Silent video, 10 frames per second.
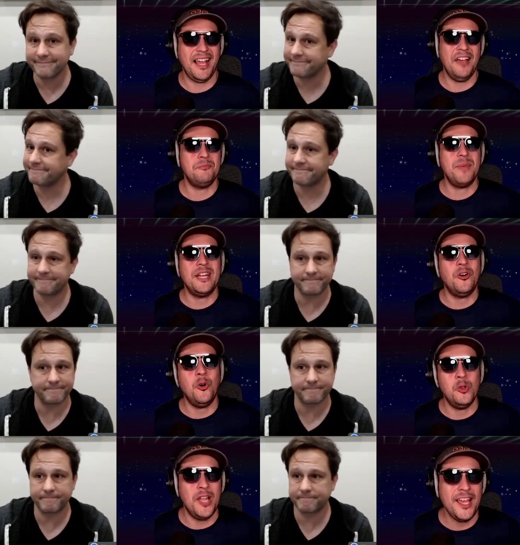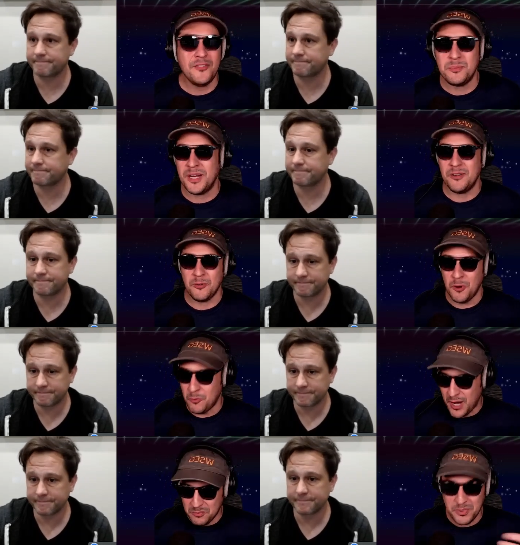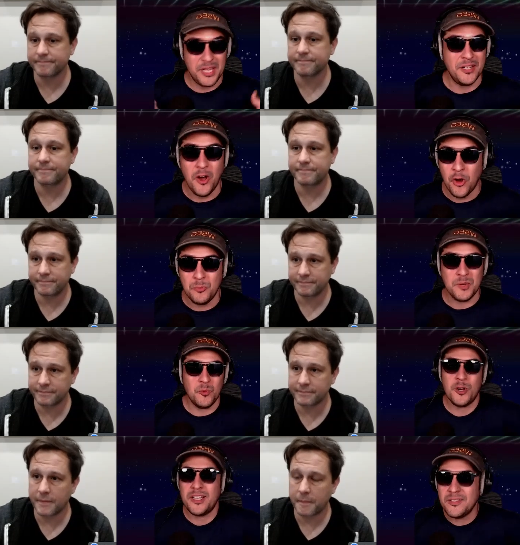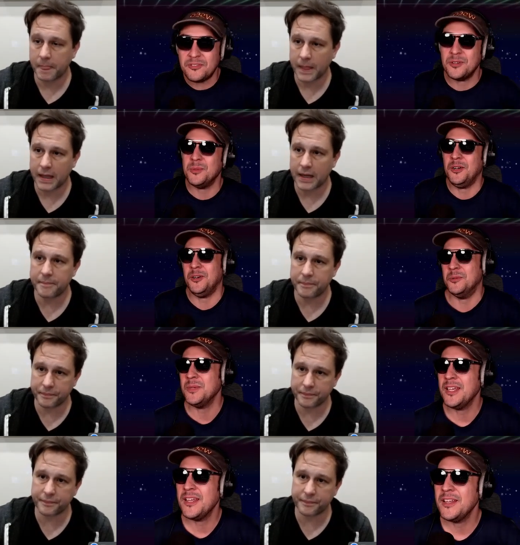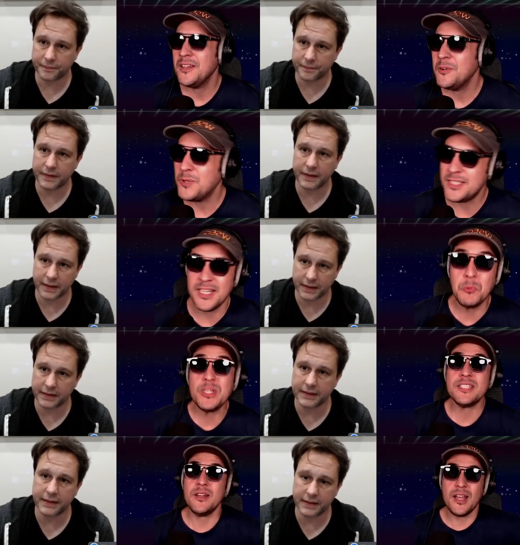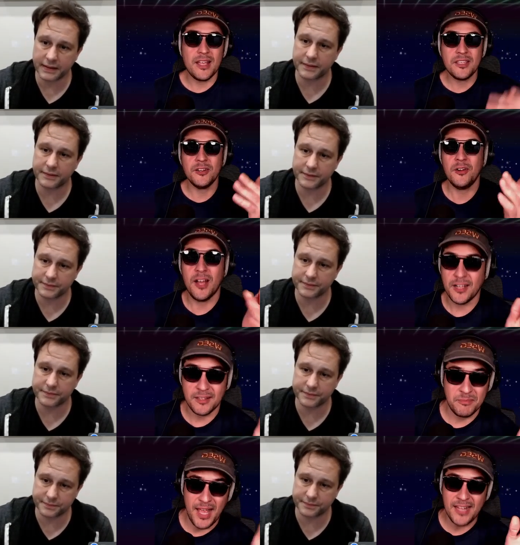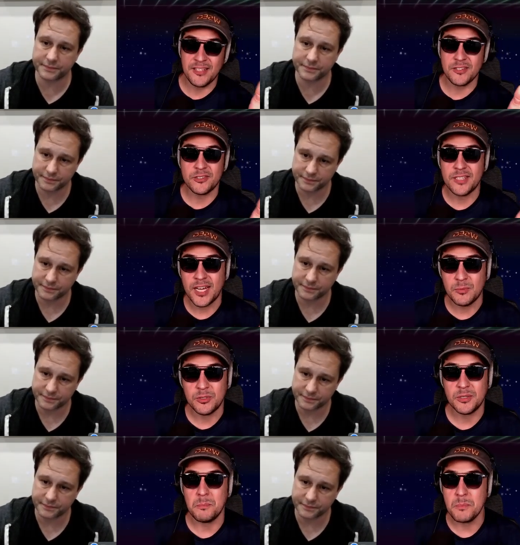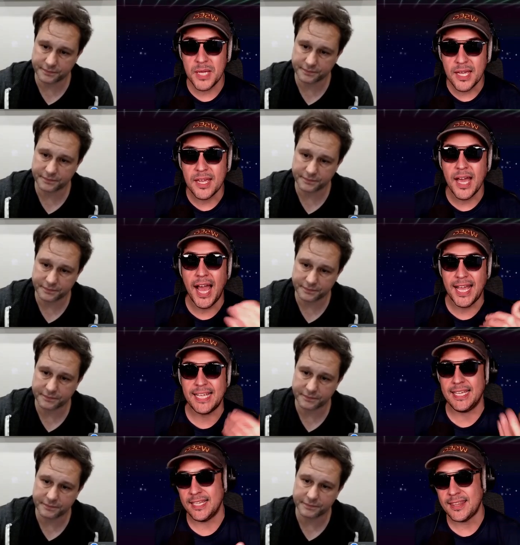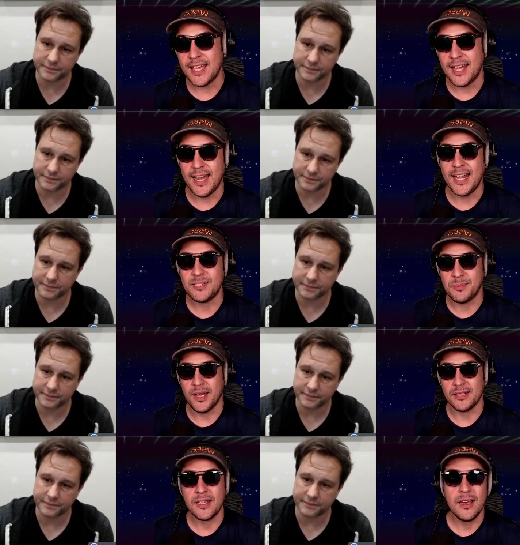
Speaker 1: I've made a whole life about around being home and working from home, which which uh, you know uh, that's understandable to me. I get that aspect,